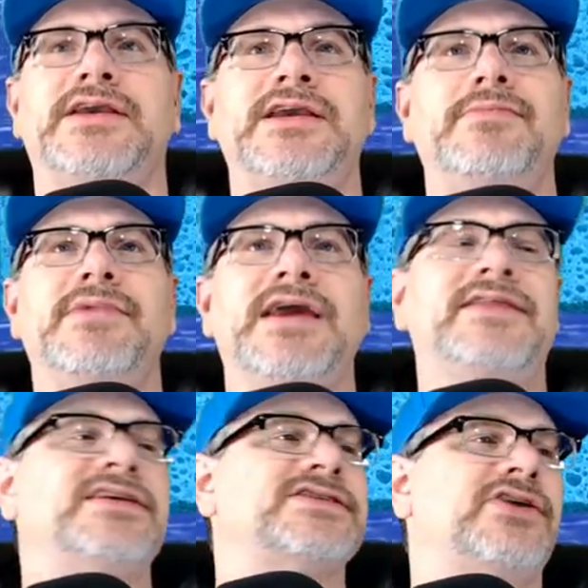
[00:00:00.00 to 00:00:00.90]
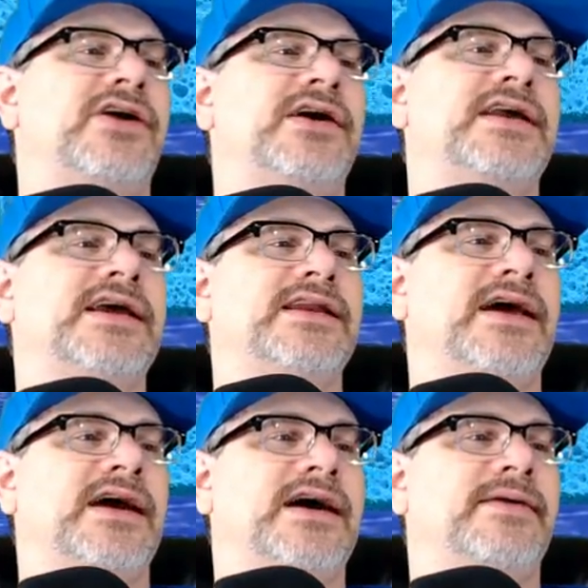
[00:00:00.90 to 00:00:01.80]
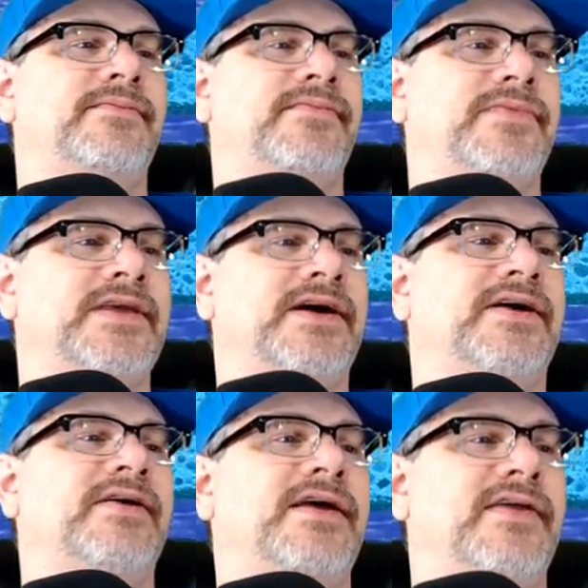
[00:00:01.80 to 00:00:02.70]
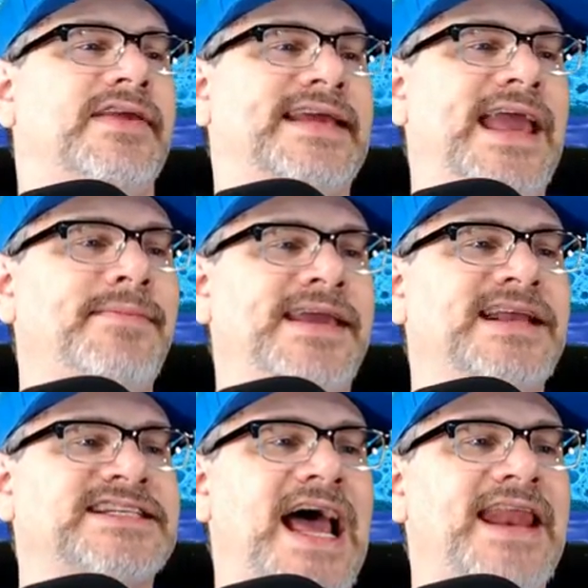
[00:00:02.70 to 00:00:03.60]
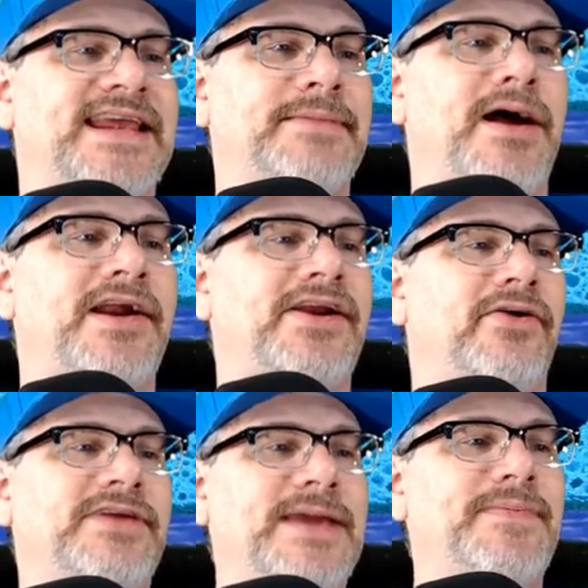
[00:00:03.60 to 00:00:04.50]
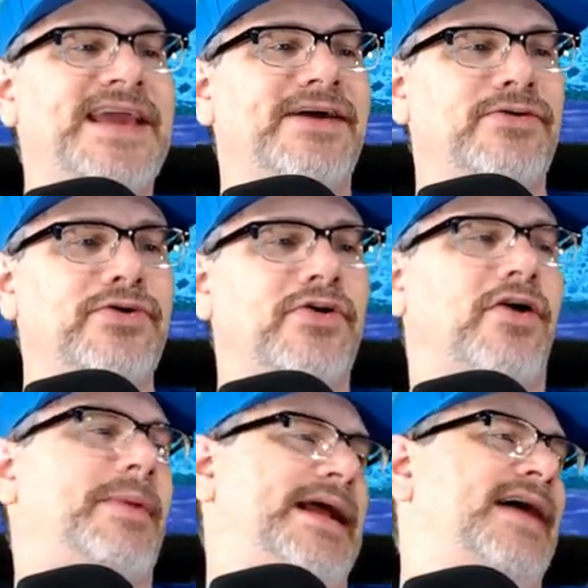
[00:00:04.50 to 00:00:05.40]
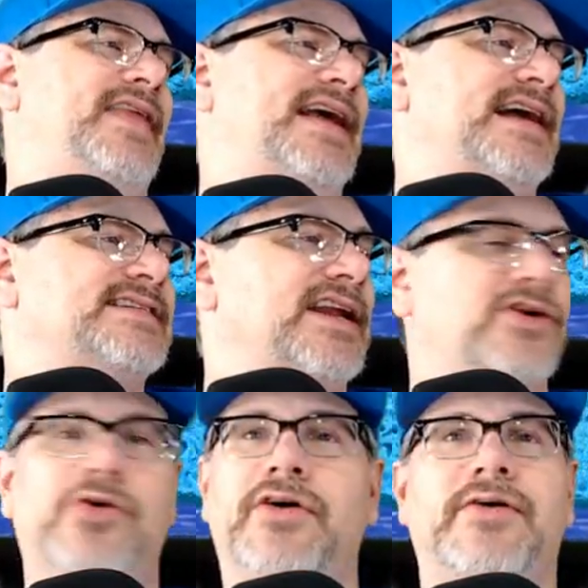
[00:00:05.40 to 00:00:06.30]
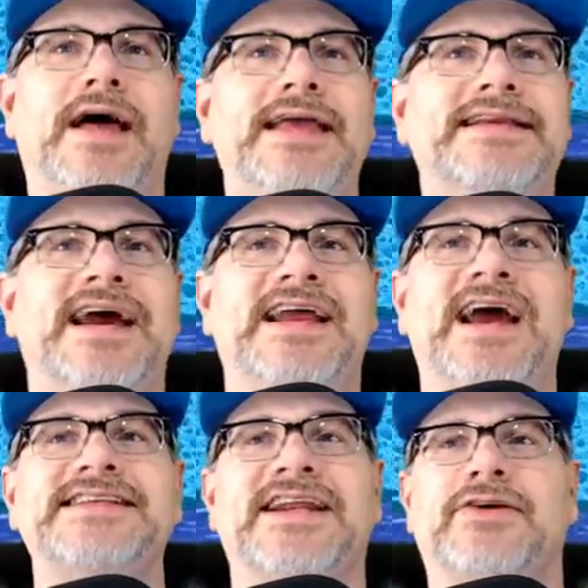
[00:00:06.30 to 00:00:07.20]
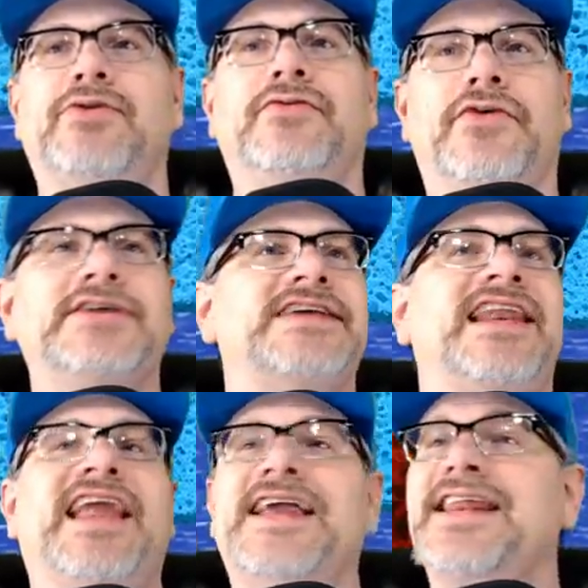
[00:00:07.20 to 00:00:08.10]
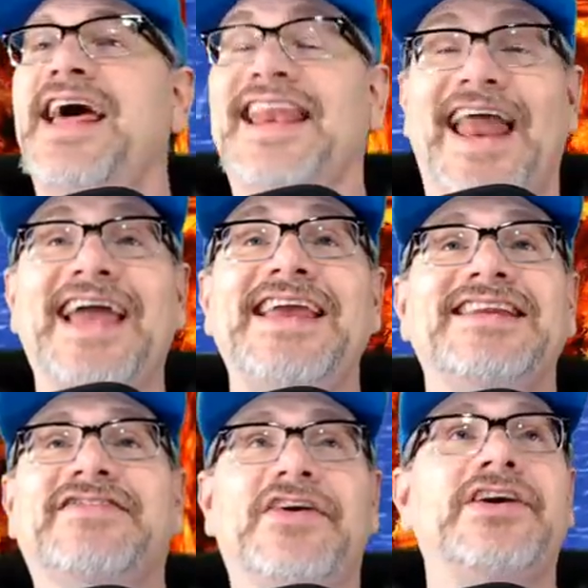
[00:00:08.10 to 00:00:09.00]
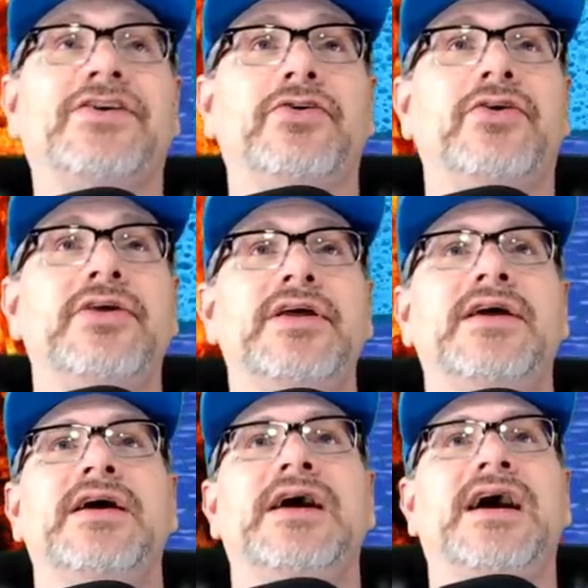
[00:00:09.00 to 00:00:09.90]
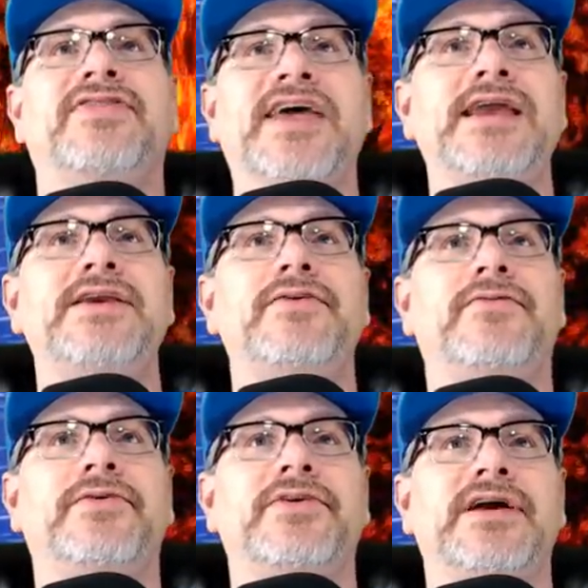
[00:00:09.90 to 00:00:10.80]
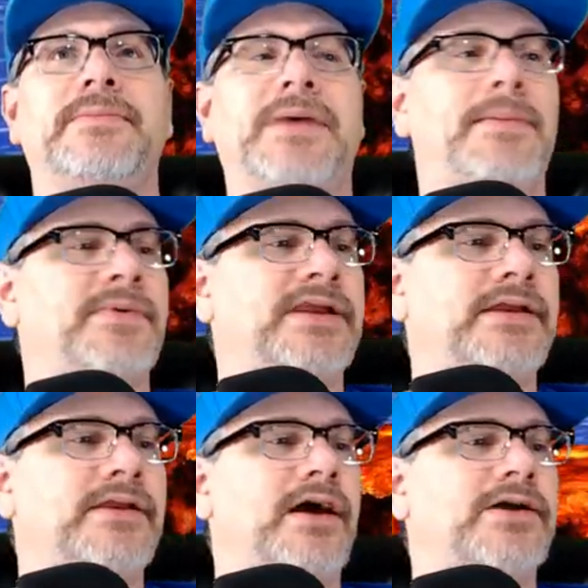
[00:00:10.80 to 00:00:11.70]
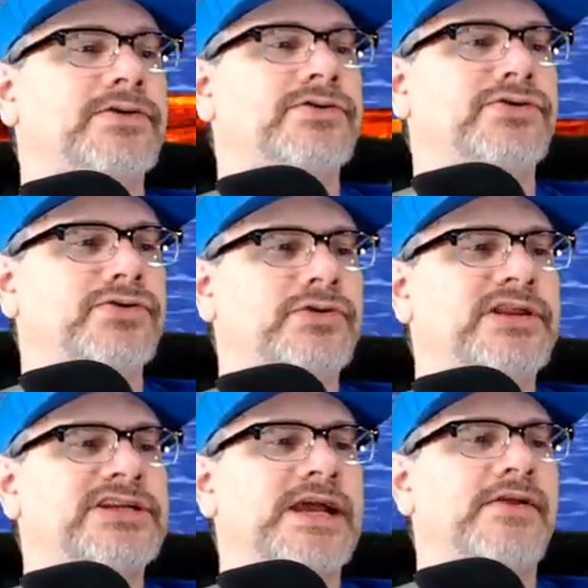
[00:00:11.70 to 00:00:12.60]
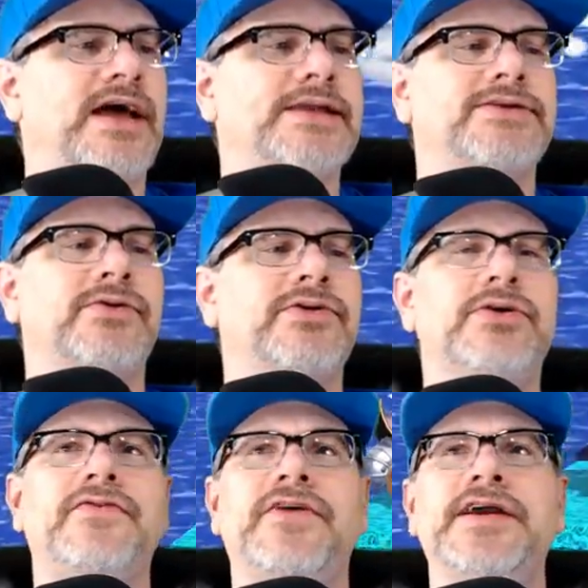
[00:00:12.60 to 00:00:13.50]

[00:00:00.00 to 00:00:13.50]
he made this song and uh, oh, the game Kid Sonic and Mario. Yip yahoo! Oh my god, that guy's got a cool. I've got guy's got a cool voice. I like it. I like it. It's very cool. Uh, thank you for uh, popping in. Are you new to the channel? I don't know if